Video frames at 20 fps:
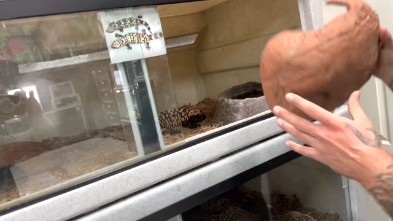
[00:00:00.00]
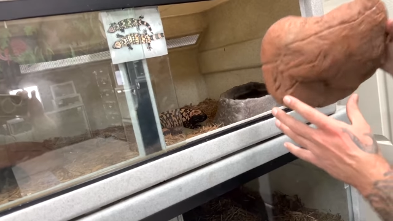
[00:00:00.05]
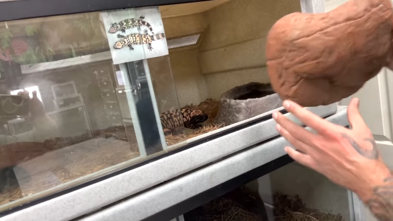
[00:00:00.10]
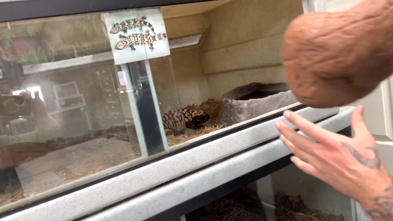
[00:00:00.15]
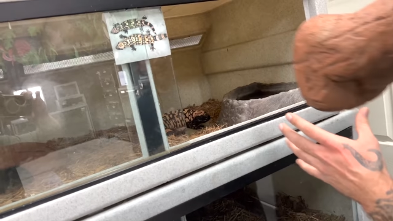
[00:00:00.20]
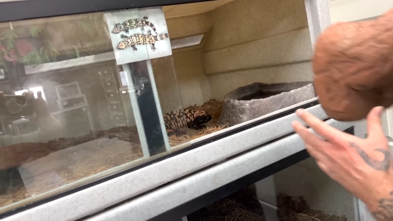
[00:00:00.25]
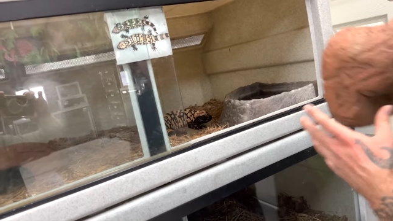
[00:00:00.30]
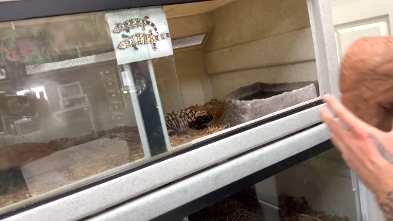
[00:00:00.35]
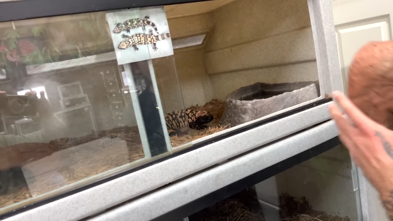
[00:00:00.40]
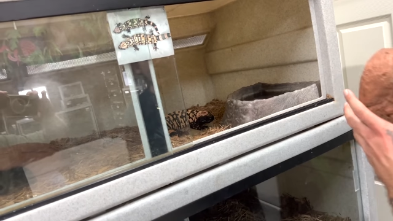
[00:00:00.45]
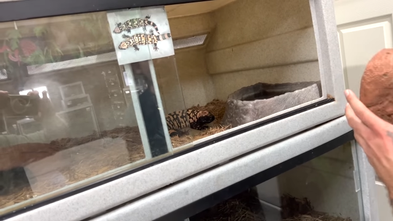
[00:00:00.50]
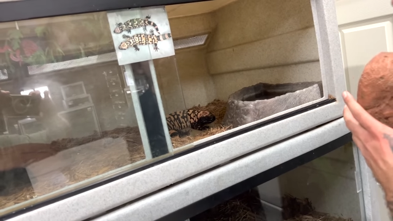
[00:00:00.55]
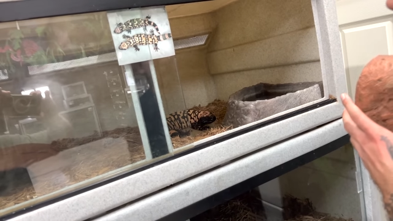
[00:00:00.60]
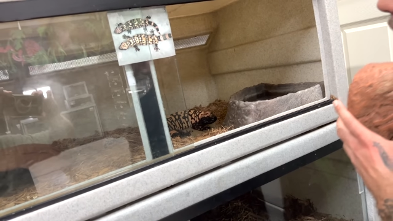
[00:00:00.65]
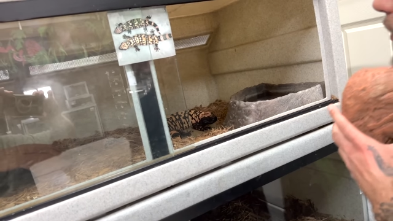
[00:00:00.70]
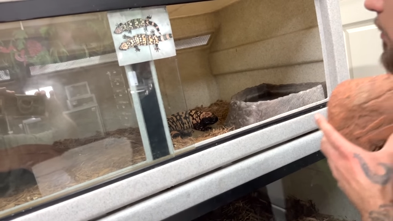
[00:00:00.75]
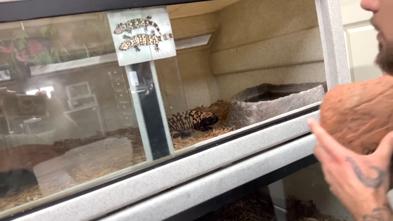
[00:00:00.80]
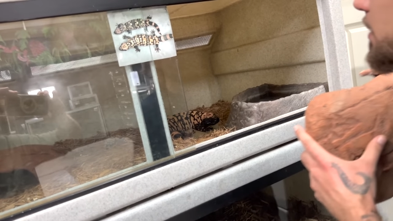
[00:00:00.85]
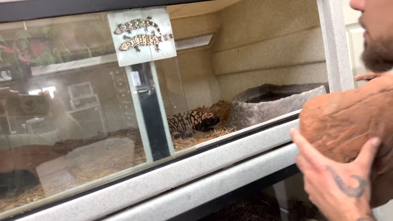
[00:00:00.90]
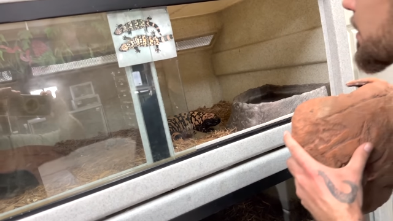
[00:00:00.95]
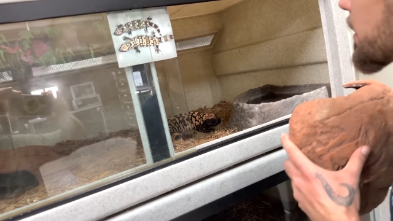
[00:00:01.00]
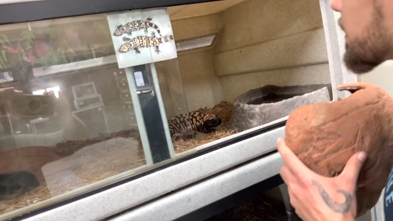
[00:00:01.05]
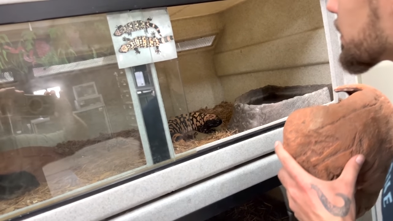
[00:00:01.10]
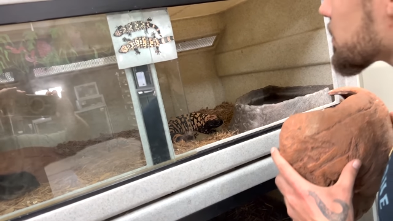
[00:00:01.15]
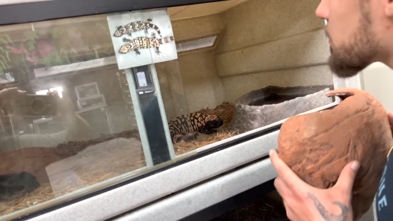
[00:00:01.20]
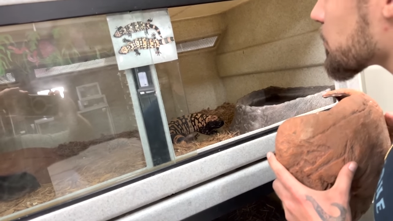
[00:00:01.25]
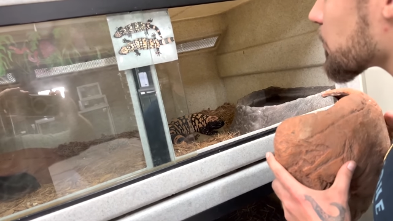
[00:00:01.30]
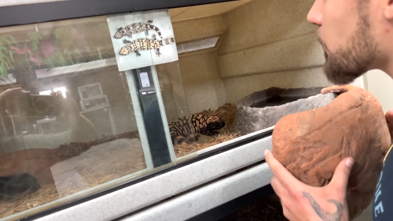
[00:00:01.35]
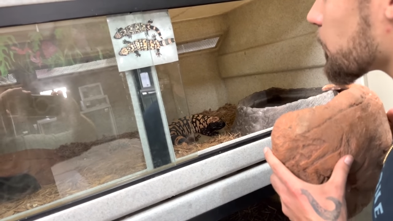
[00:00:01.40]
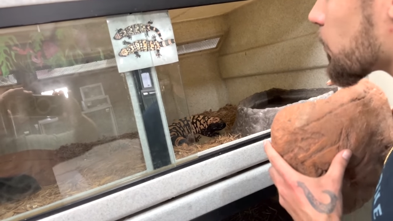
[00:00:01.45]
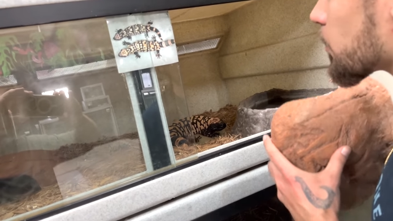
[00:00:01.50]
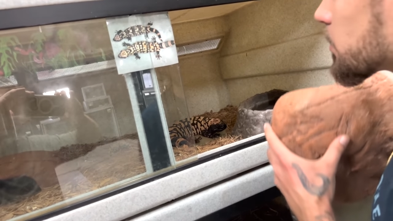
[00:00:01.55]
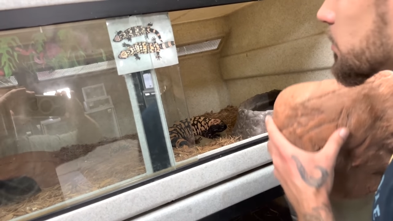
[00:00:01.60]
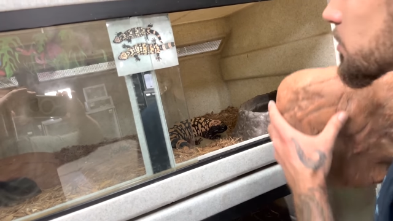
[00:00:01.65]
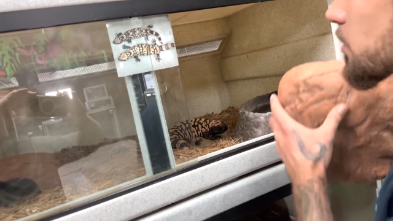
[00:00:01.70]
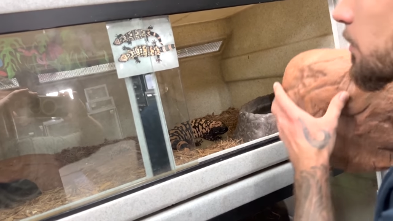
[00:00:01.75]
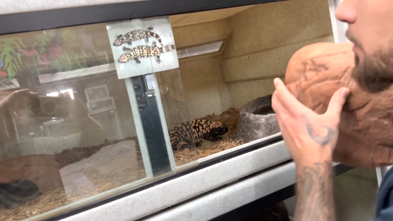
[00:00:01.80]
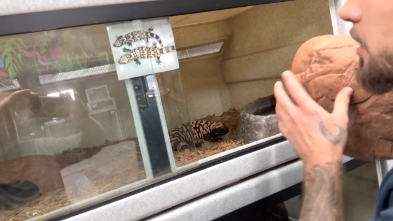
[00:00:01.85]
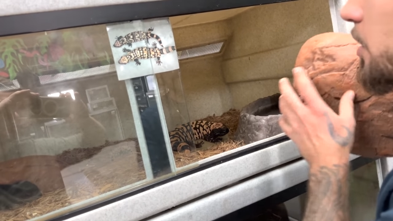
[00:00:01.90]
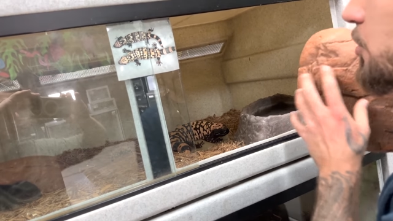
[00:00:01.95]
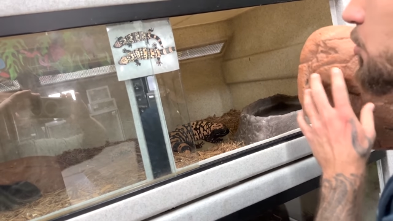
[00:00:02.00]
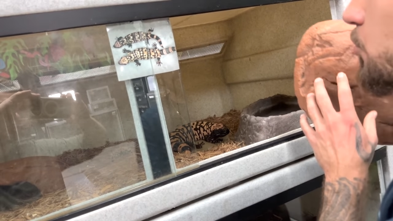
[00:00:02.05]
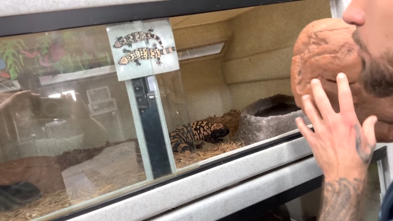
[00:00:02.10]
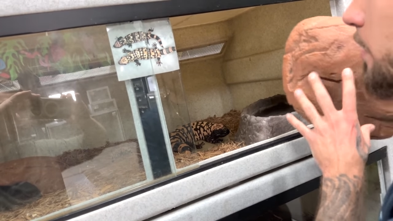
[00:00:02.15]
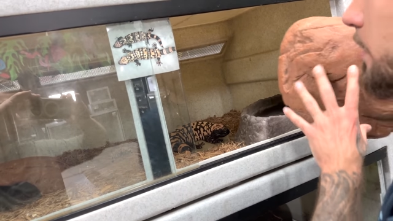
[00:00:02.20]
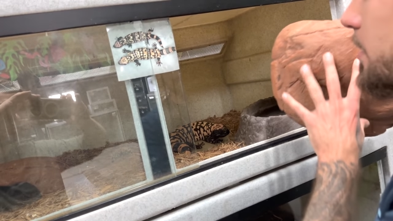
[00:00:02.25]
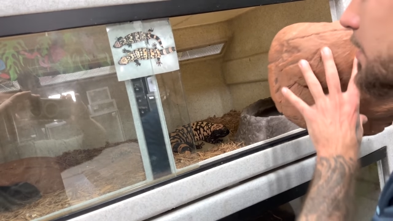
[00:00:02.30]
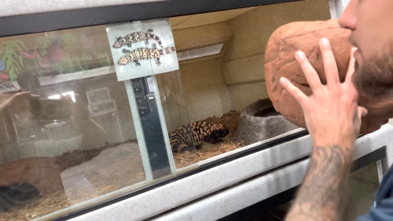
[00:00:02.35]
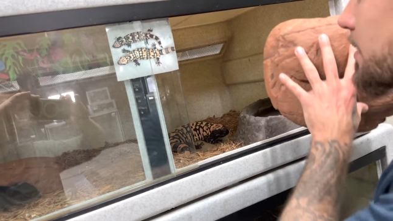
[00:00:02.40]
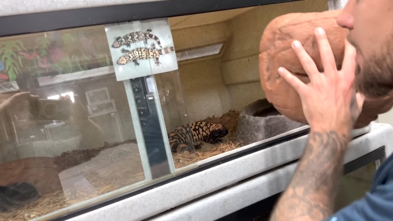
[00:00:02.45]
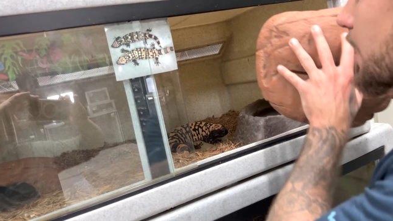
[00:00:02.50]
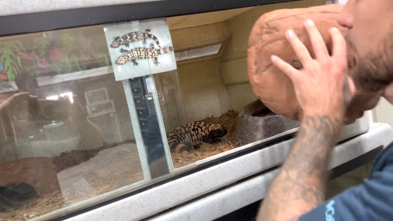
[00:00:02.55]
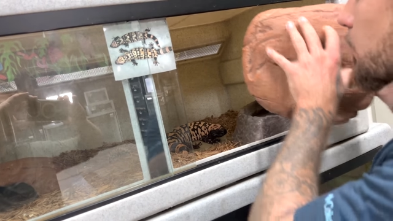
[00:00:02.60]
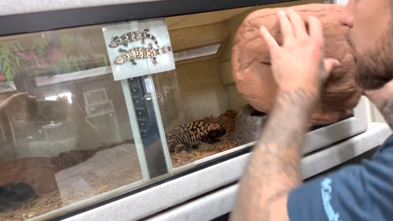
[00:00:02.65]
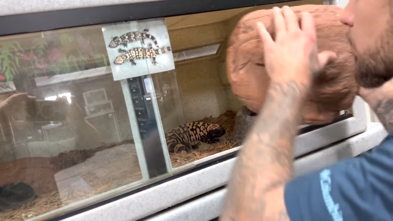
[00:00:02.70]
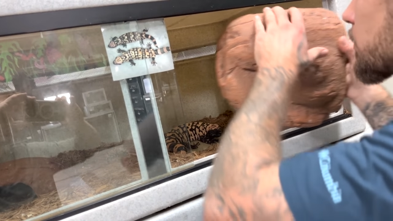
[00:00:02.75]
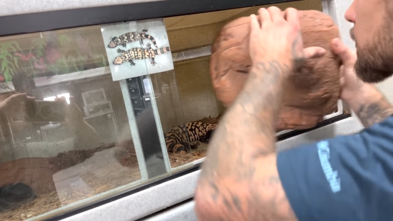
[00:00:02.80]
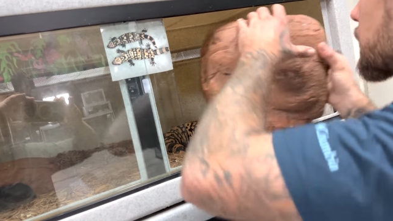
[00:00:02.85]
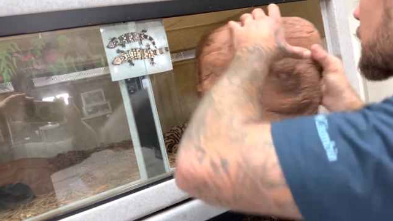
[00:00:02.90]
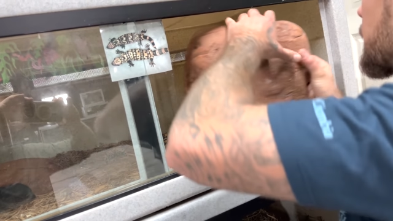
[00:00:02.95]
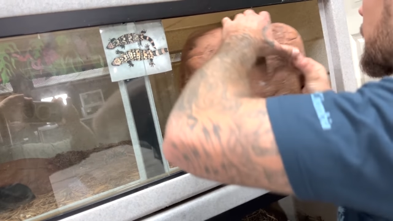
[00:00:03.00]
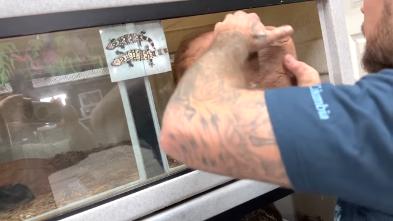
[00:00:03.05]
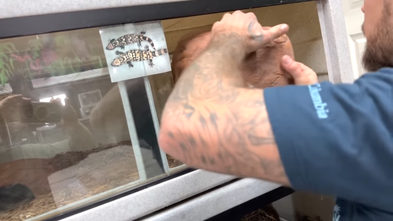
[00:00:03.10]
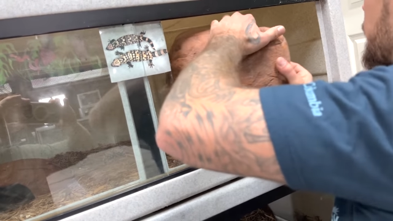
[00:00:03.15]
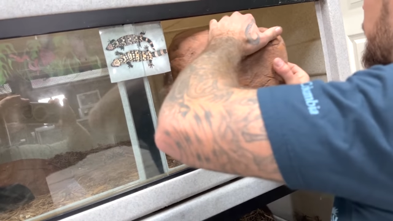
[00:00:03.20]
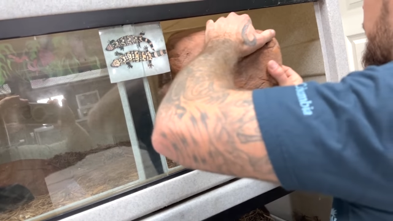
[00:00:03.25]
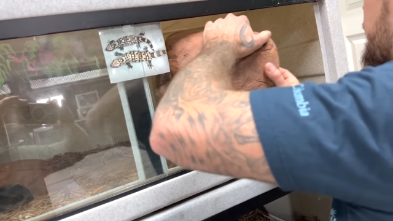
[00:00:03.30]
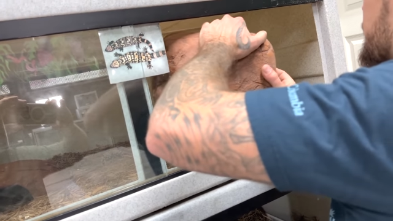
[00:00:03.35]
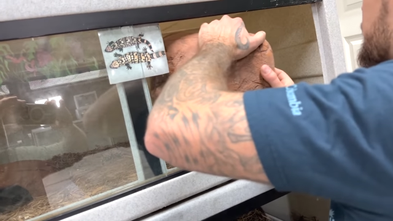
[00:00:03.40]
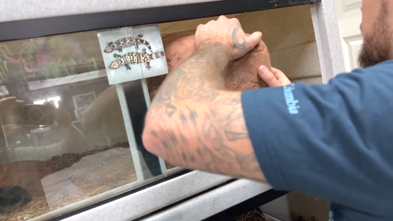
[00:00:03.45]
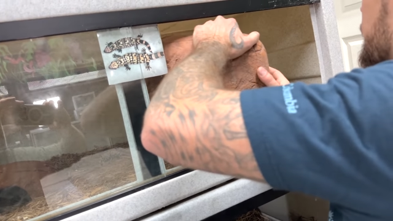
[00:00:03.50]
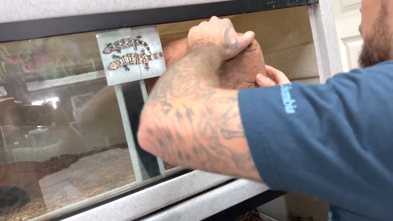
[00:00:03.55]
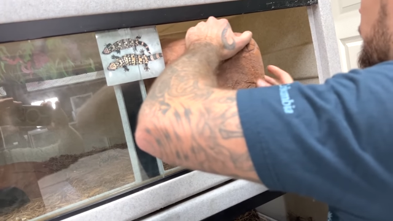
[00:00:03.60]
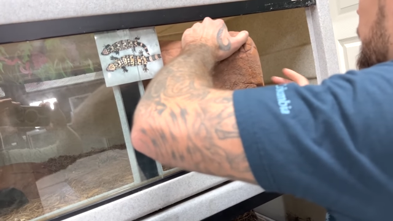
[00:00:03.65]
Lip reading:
No face is visible, so there are no lips to read.